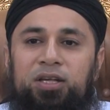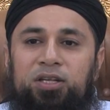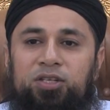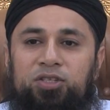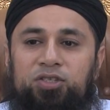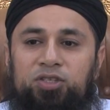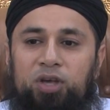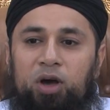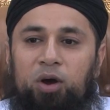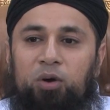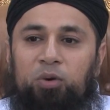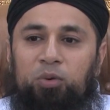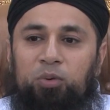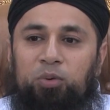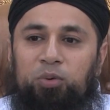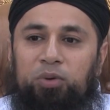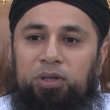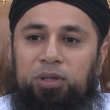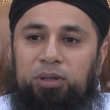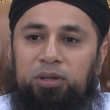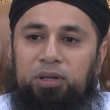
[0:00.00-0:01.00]

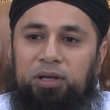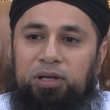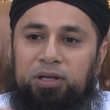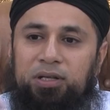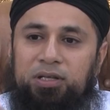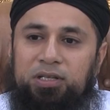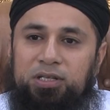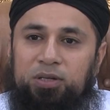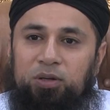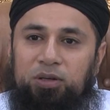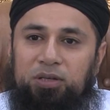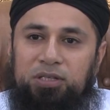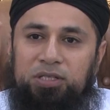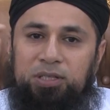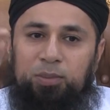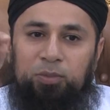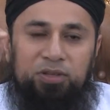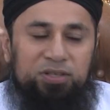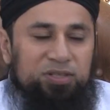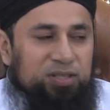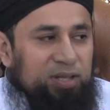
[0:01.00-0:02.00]
So
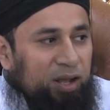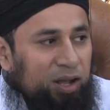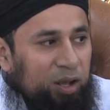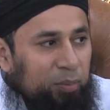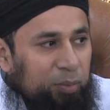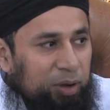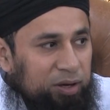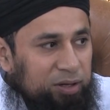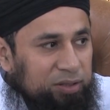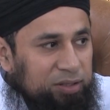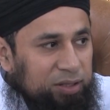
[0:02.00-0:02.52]
some of the Sahaba